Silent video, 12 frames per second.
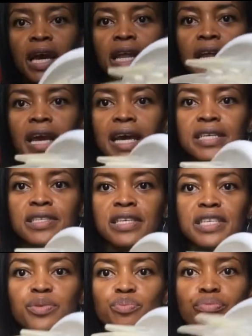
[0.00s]
and it has
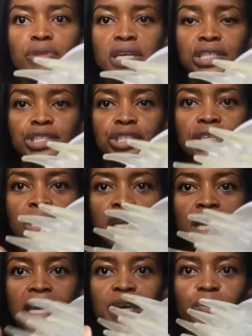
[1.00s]
these
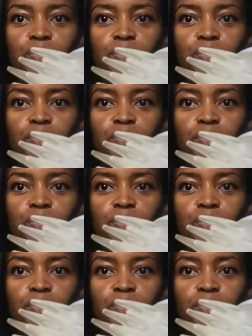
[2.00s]
brush-like